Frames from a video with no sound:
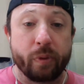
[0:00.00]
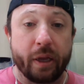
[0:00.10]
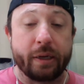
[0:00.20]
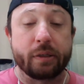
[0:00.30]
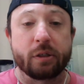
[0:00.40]

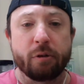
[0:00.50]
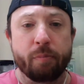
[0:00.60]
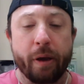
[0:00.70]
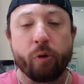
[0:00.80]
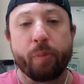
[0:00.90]
is
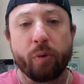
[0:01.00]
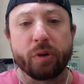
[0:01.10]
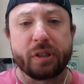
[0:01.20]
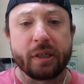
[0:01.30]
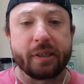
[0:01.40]
Michael
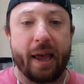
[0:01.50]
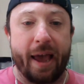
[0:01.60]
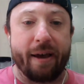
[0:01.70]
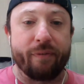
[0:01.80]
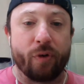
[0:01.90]
Bidwill doesn't
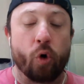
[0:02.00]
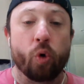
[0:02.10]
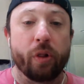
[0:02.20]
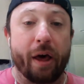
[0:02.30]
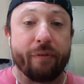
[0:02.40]
have a
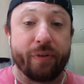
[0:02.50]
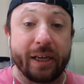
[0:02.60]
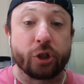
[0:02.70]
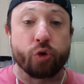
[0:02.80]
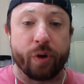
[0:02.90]
whole lot of
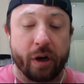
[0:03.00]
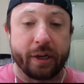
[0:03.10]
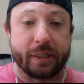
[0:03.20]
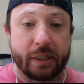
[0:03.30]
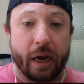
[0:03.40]
history on
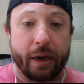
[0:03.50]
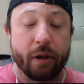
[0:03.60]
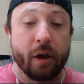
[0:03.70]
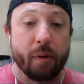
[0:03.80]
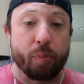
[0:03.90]
his side
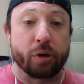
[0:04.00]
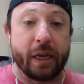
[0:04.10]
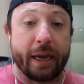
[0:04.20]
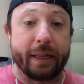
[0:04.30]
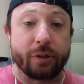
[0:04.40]

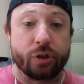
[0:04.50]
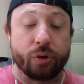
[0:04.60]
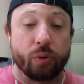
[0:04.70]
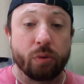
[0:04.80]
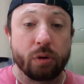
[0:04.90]
pertaining
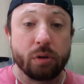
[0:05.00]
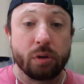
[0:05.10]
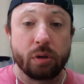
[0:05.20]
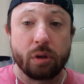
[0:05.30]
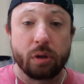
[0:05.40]
to,
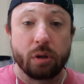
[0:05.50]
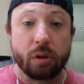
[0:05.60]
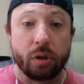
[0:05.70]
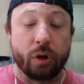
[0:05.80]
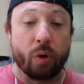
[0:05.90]

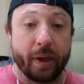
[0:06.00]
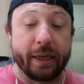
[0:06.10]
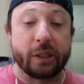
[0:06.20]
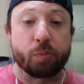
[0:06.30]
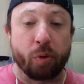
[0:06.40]
you know,
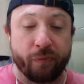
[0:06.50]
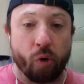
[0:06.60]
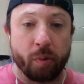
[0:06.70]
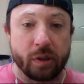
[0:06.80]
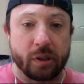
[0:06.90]
his
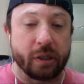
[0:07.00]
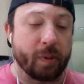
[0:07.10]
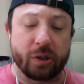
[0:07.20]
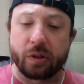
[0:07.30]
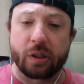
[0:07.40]
performance,
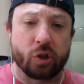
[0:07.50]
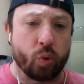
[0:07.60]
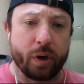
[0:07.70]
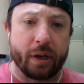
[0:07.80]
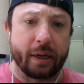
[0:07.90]
especially since
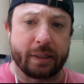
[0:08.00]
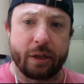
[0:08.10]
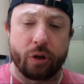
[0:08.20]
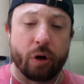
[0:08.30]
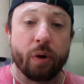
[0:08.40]

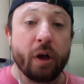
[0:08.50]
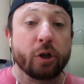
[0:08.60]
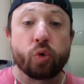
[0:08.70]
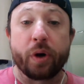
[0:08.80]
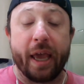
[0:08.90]
2019. You know,
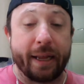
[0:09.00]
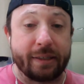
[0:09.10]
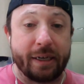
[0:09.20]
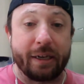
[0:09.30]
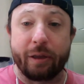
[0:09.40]

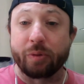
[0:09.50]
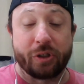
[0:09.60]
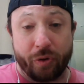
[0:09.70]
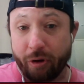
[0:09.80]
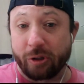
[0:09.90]
2018, he was
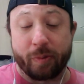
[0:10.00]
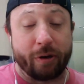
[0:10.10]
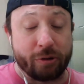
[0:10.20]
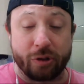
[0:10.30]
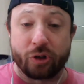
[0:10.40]
still here. He's been
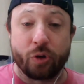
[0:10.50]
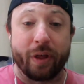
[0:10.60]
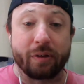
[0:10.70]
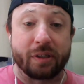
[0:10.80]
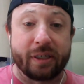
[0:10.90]
here since
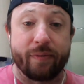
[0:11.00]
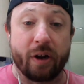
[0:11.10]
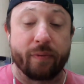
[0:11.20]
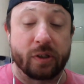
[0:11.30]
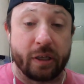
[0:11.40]
2007,
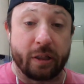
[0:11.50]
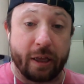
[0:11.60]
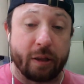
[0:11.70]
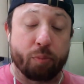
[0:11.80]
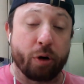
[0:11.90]
obviously,
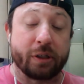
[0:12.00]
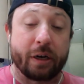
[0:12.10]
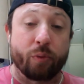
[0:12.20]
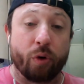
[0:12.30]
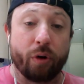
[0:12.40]
in the
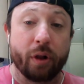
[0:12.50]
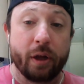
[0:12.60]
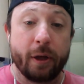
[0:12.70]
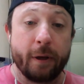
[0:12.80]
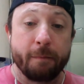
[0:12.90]
president role.
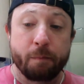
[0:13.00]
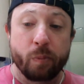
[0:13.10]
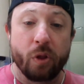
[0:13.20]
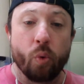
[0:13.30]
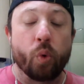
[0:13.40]

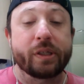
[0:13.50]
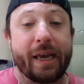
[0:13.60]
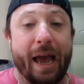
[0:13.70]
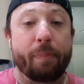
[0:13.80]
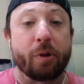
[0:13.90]
What's
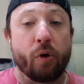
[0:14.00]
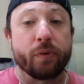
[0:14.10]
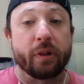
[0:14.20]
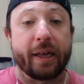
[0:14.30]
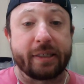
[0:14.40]
happened over
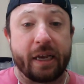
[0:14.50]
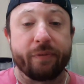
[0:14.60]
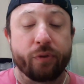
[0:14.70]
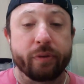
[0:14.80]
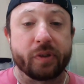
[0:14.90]
the last
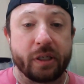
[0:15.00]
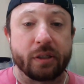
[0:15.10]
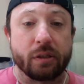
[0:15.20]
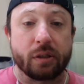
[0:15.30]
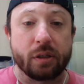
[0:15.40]
handful of
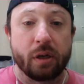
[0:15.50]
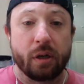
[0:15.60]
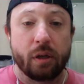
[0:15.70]
seasons?